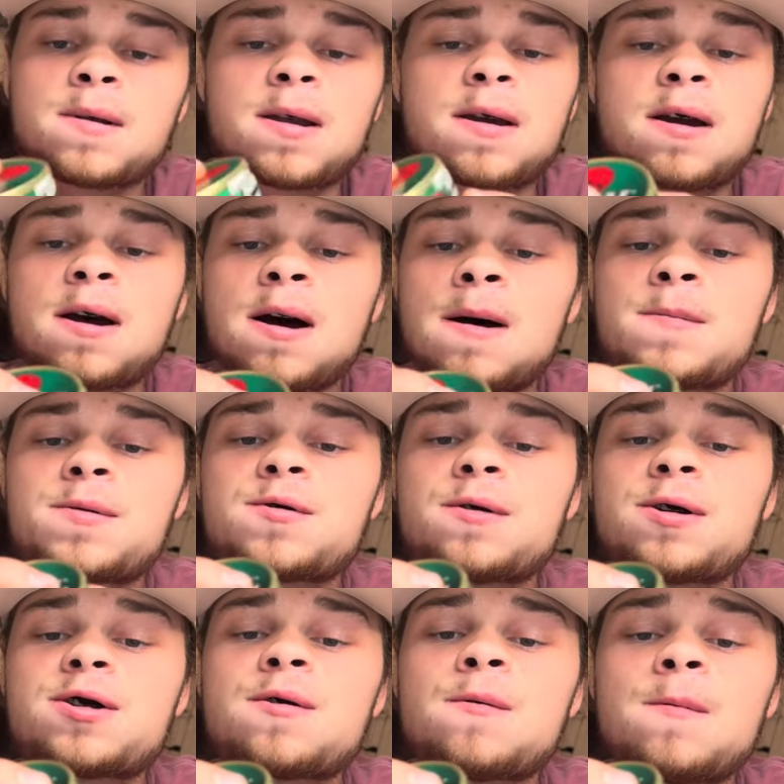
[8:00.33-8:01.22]
comes
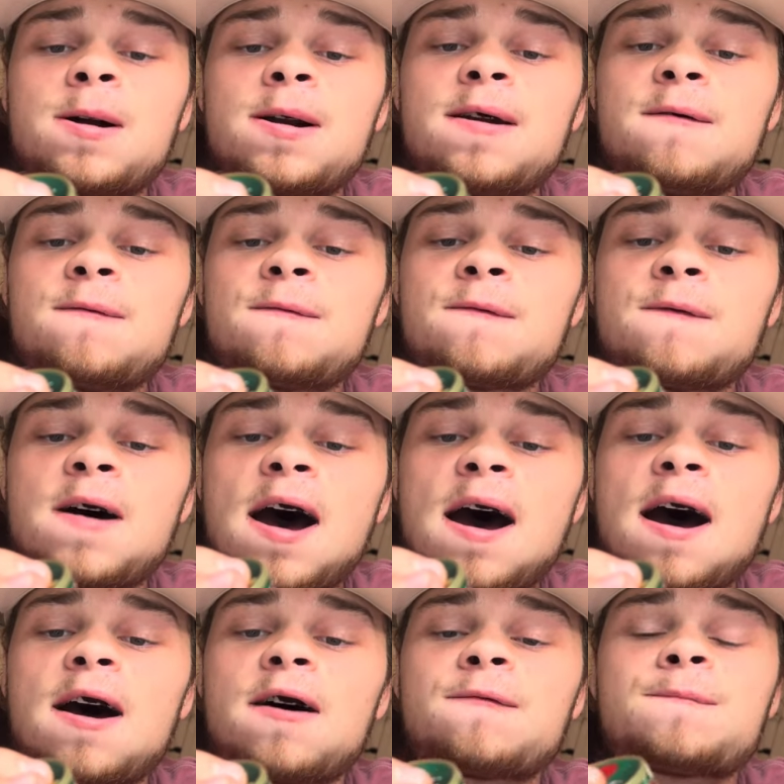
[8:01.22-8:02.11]
with
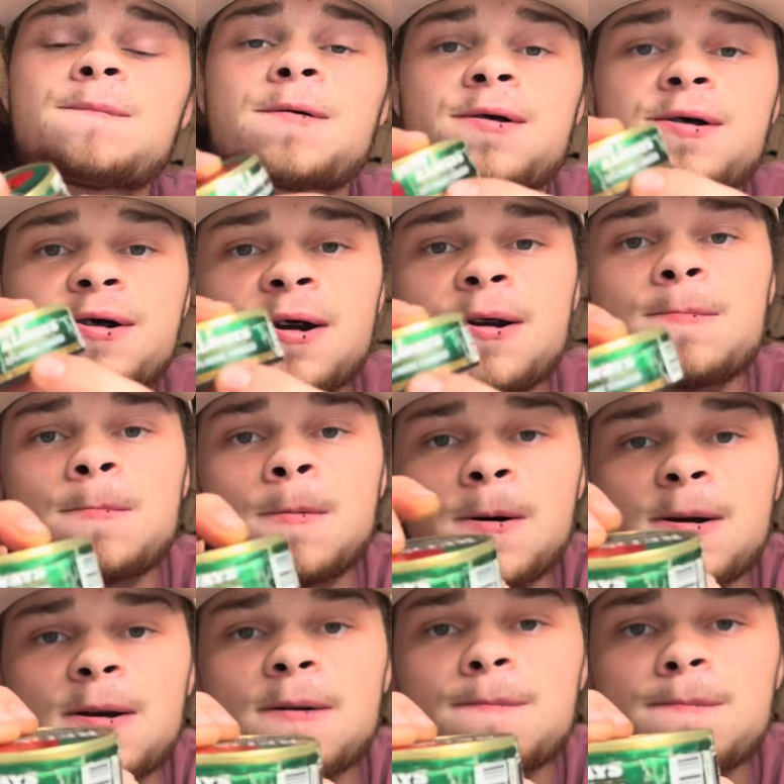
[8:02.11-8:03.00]
25%
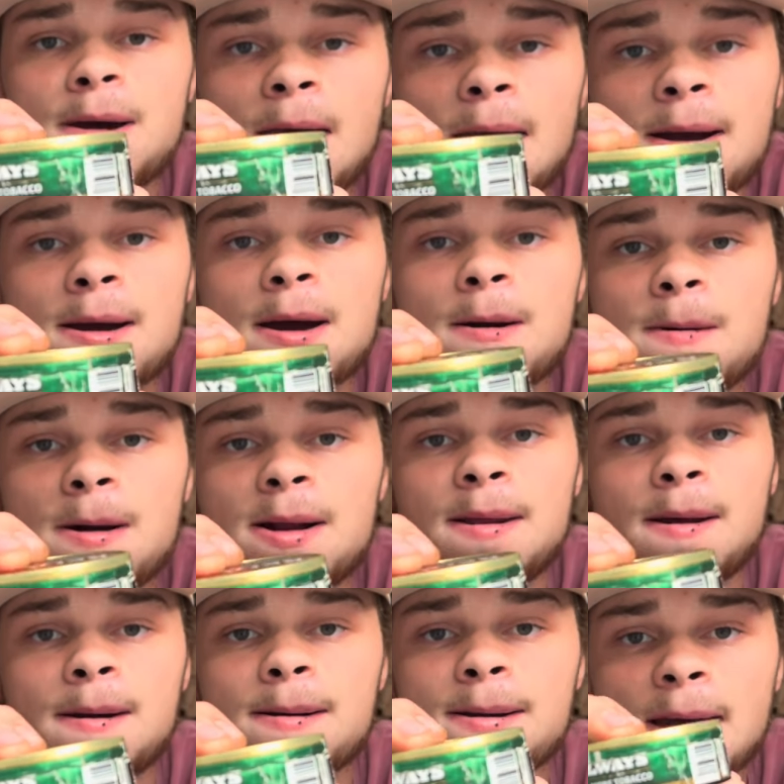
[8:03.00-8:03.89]
more tobacco in
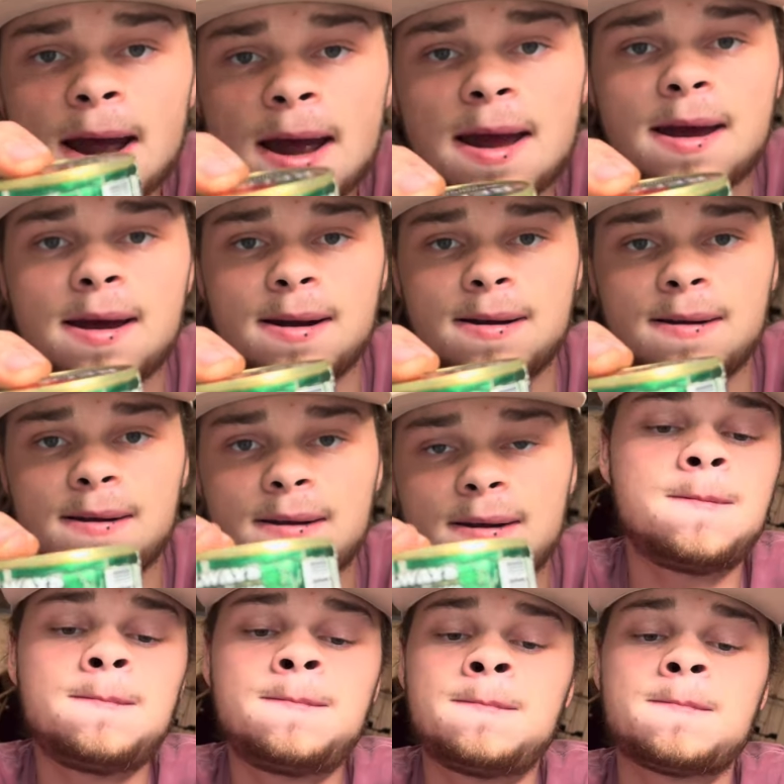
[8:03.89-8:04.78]
their cans.
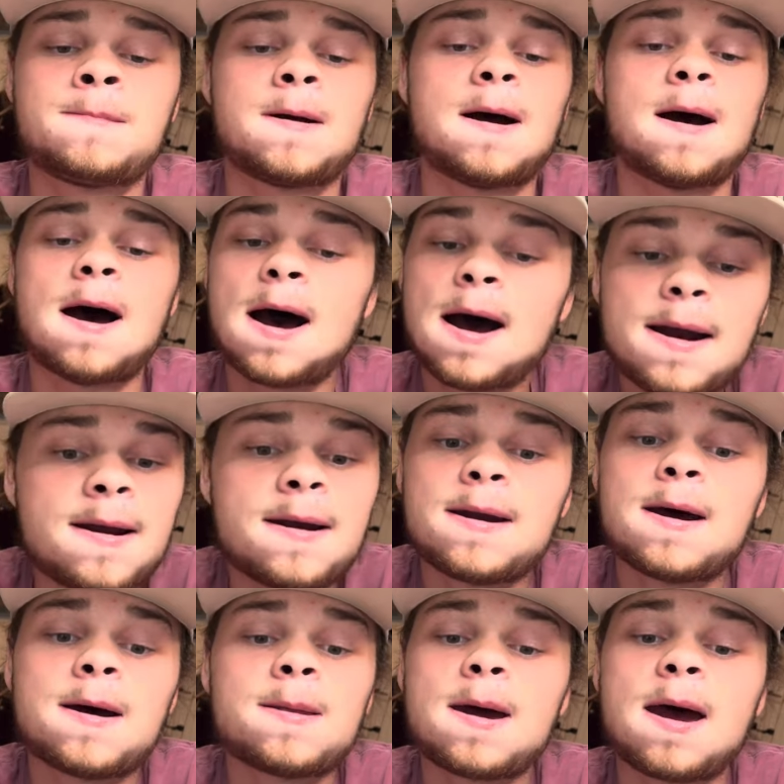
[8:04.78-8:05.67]
I didn't
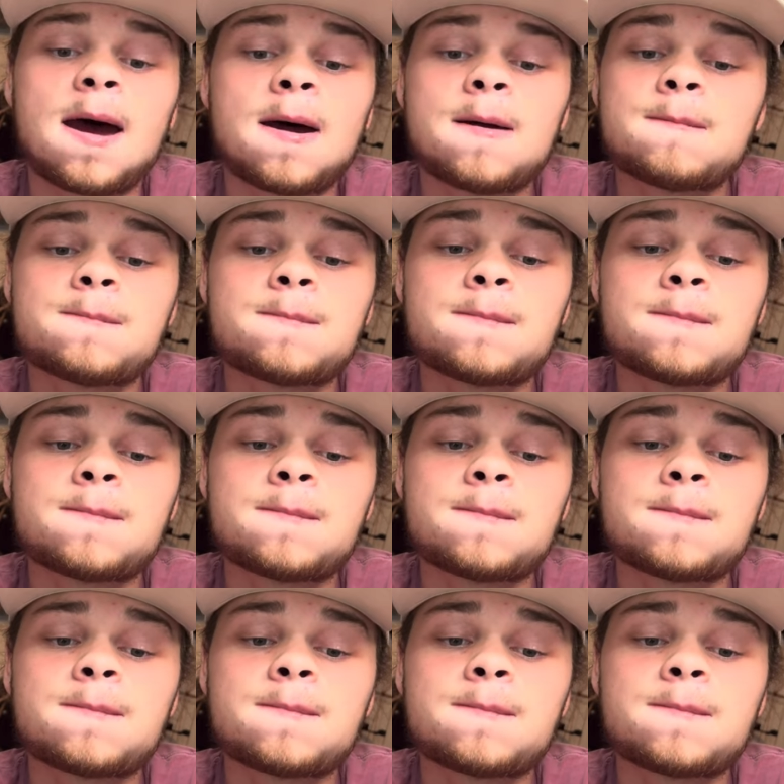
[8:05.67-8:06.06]
know that.